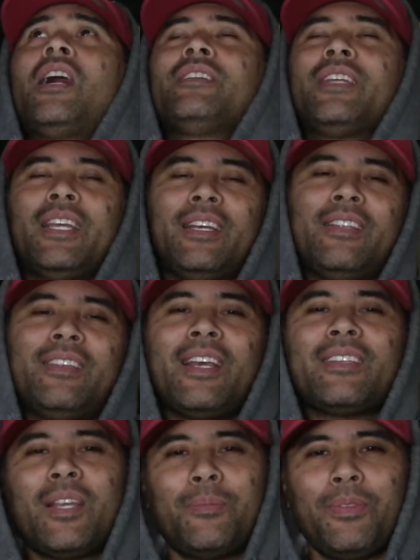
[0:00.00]
yeah,
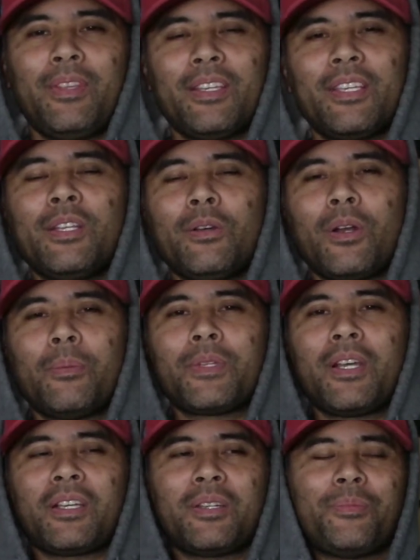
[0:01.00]
that type of thing. You know what I'm
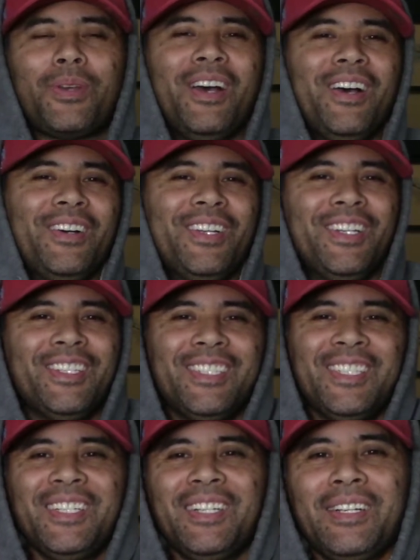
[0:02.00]
talking about.
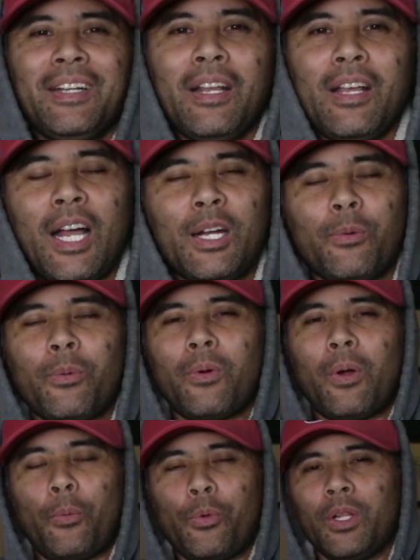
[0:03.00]
I
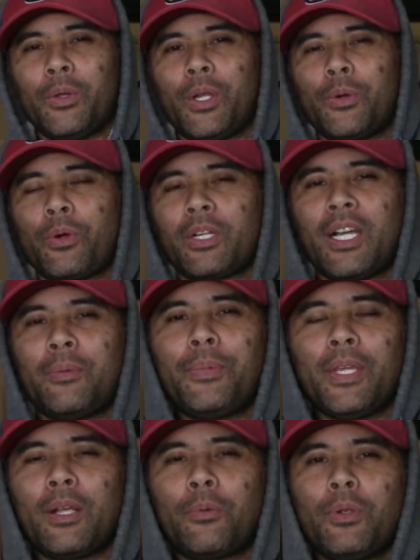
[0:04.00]
really want to work on
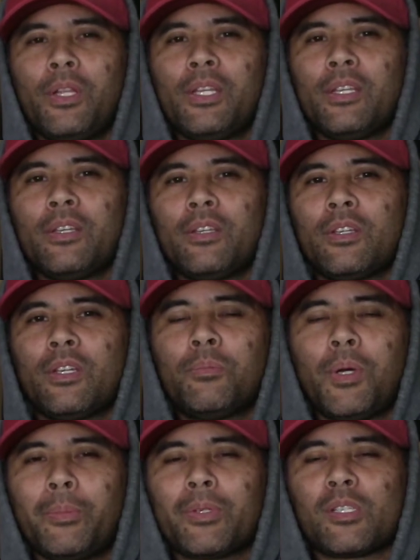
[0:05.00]
being a really good
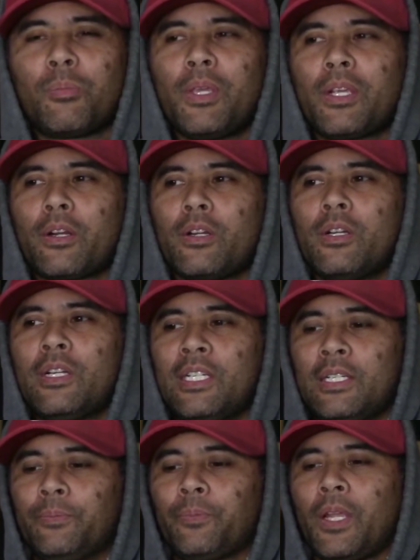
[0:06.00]
public speaker.
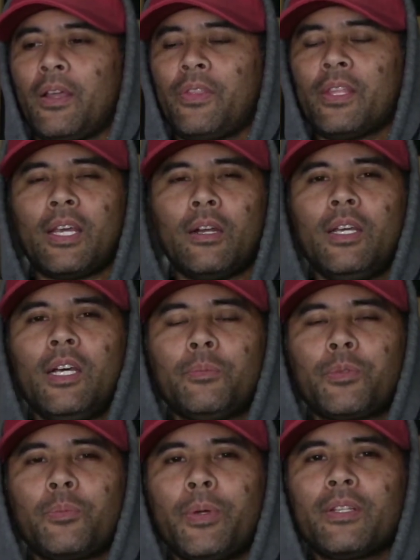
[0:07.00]
I think that'll help
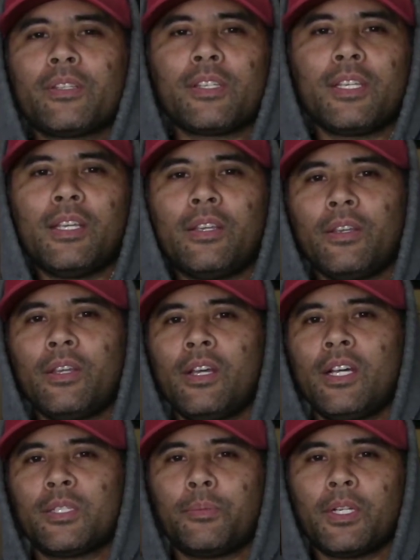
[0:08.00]
tremendously,
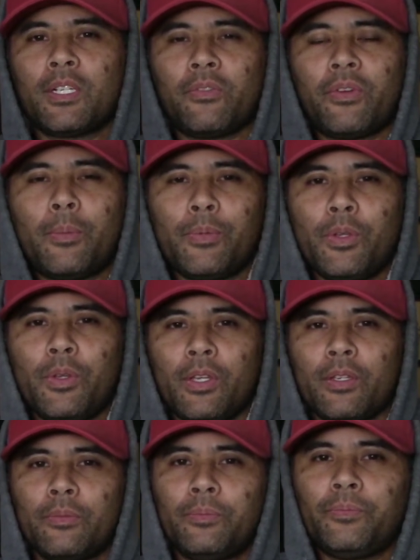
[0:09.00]
especially if I'm
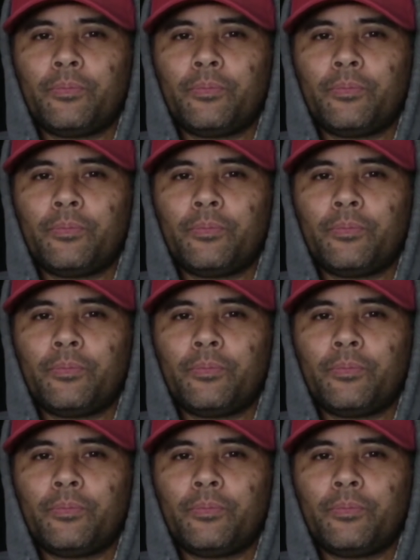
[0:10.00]
doing